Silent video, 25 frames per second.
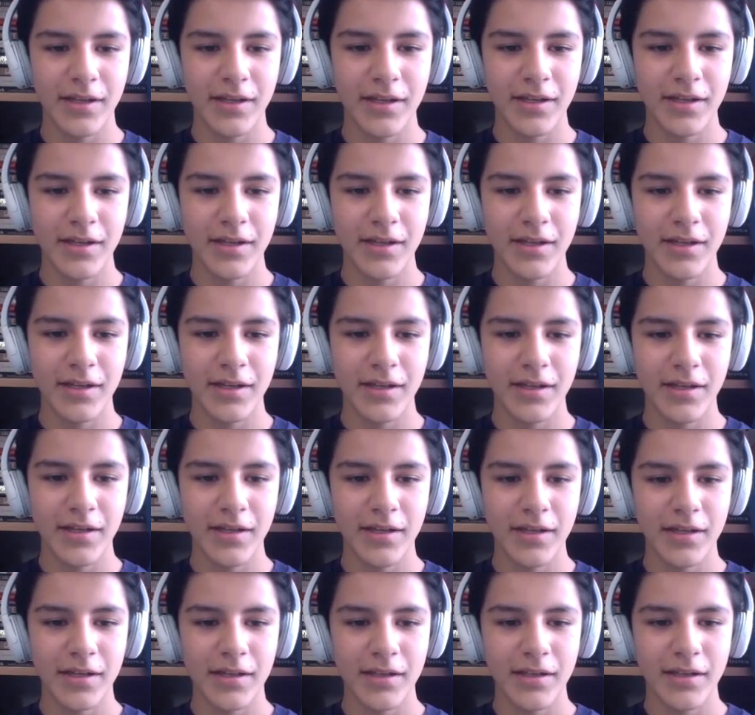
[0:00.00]

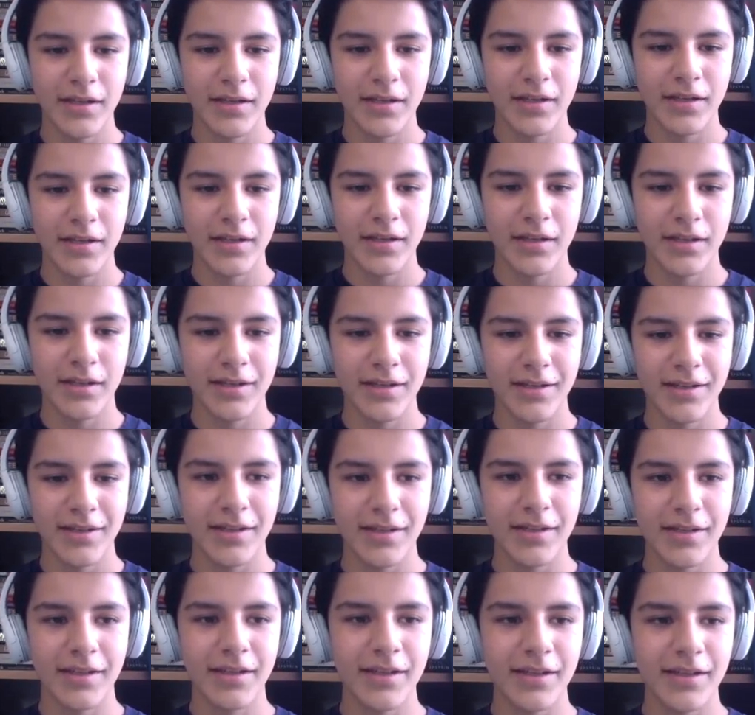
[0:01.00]

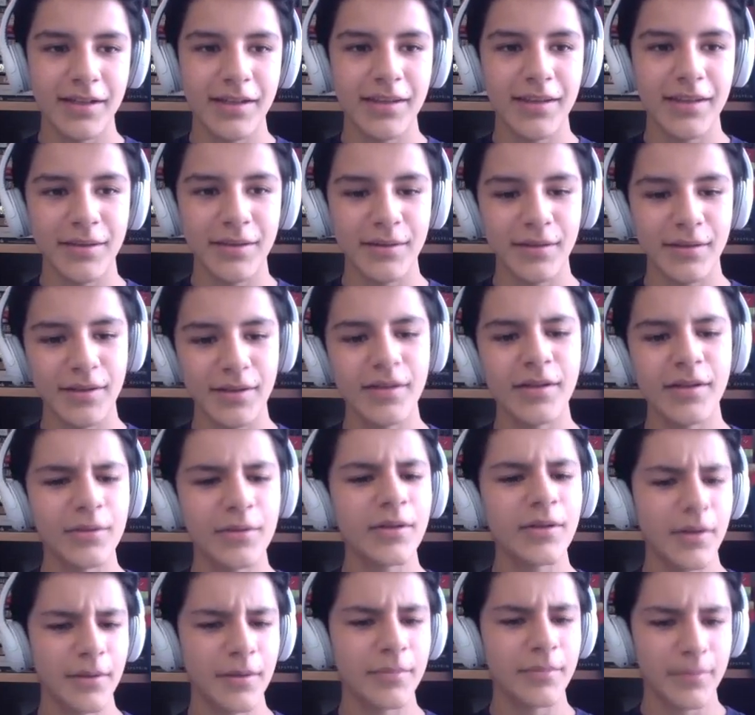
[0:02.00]

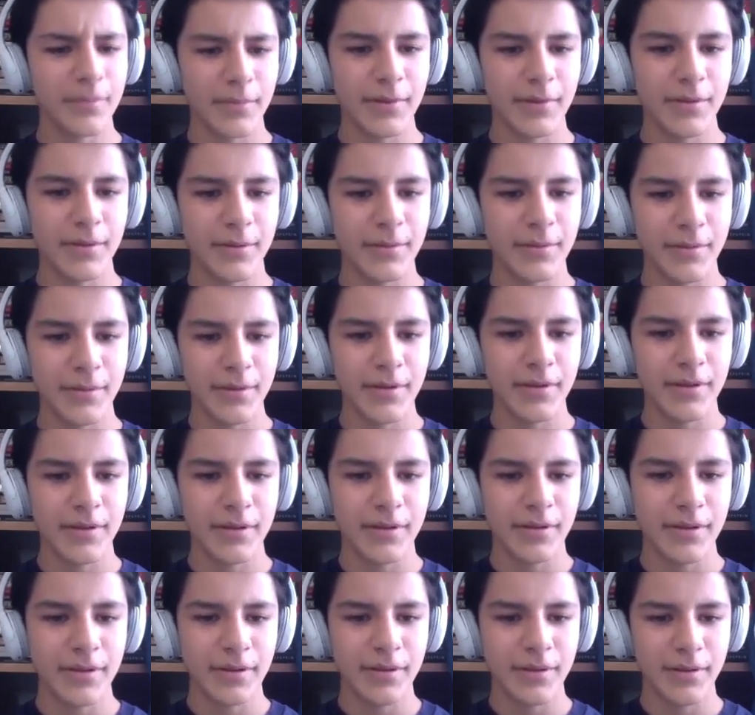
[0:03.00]

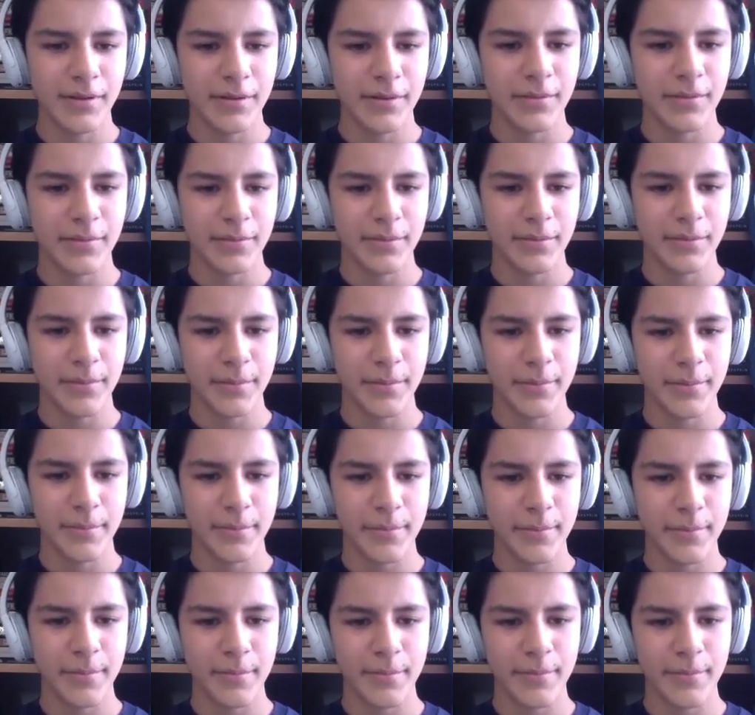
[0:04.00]

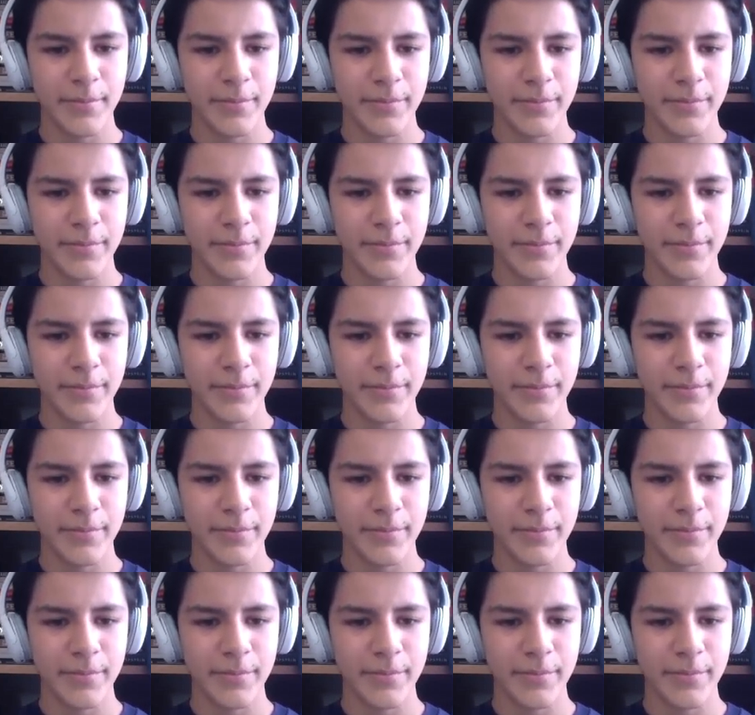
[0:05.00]
[no speech]